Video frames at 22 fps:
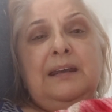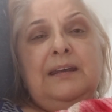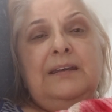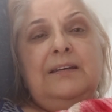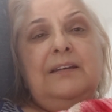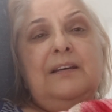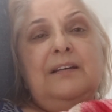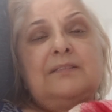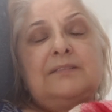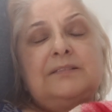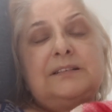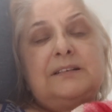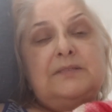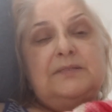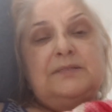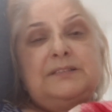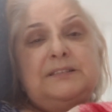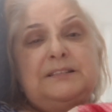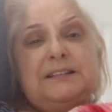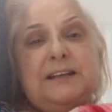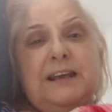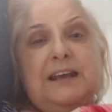And also
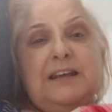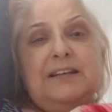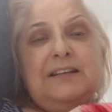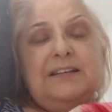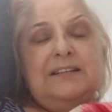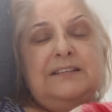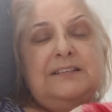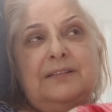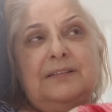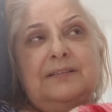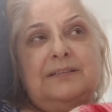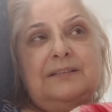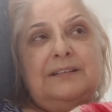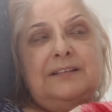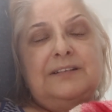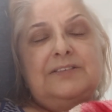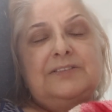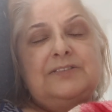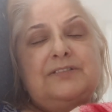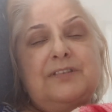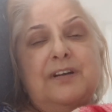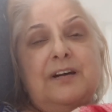today
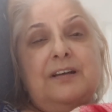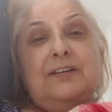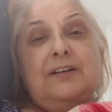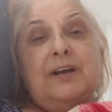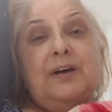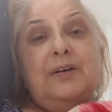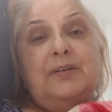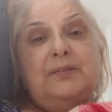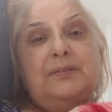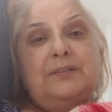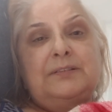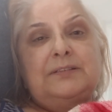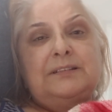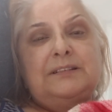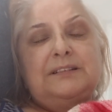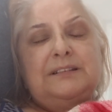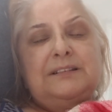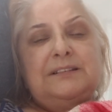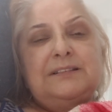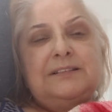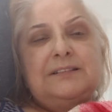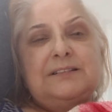is John
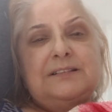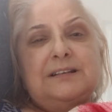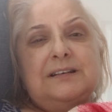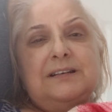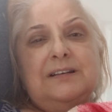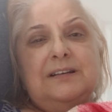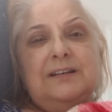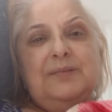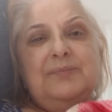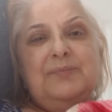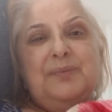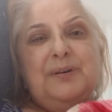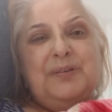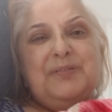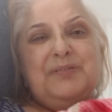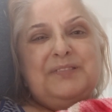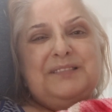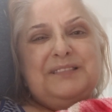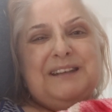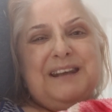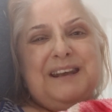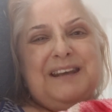Hodeling's
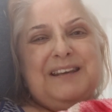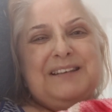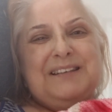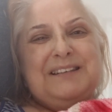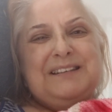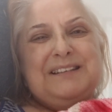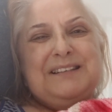birthday.